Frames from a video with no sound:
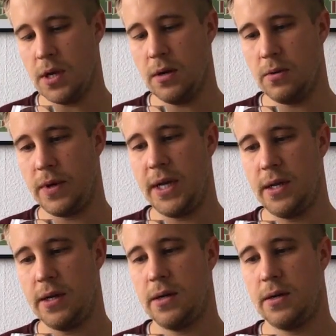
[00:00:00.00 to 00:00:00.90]

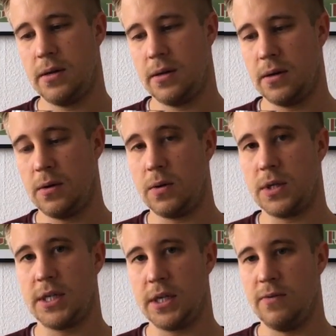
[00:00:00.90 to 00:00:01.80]
Ried or
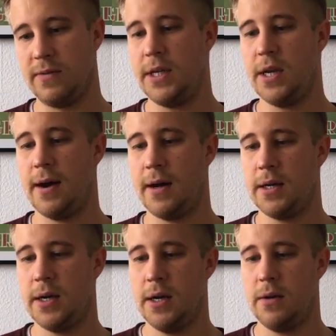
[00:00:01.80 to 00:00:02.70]
single vineyard
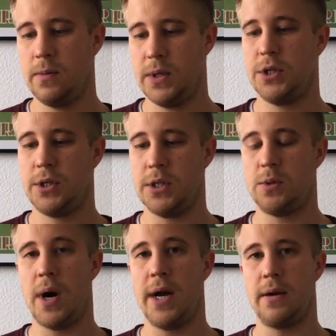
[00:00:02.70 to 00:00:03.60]
which this
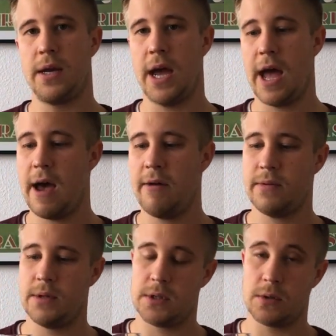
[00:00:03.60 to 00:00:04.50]
winery
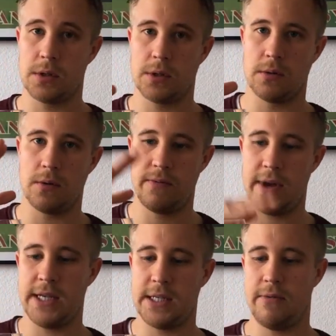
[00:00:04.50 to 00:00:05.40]
have. It's also
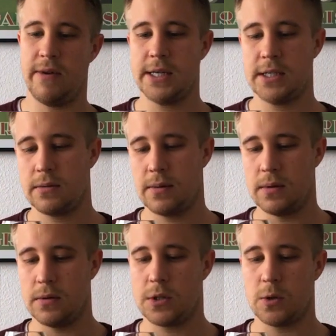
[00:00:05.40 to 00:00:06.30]
facing west,
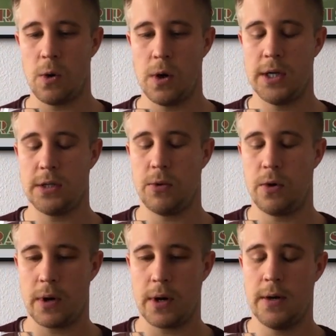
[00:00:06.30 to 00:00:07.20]
and the soil is
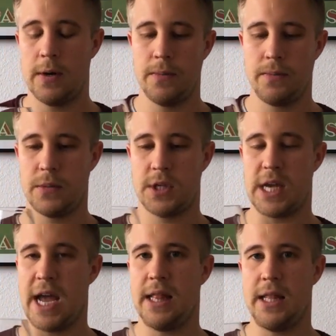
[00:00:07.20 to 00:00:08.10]
more
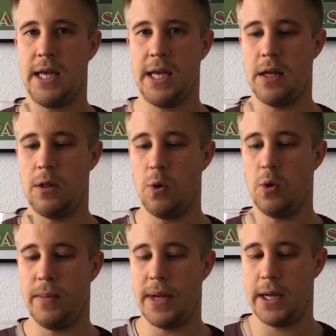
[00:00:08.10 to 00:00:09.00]
sandy,
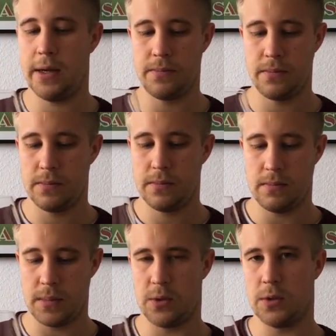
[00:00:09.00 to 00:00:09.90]
loamy,
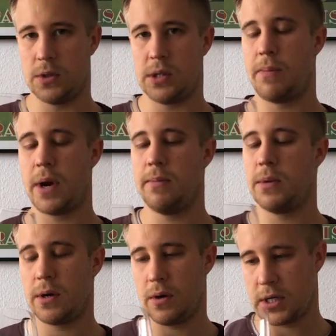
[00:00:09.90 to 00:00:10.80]
but also some
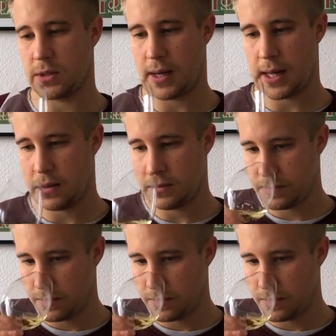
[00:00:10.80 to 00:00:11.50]
primary rock as well.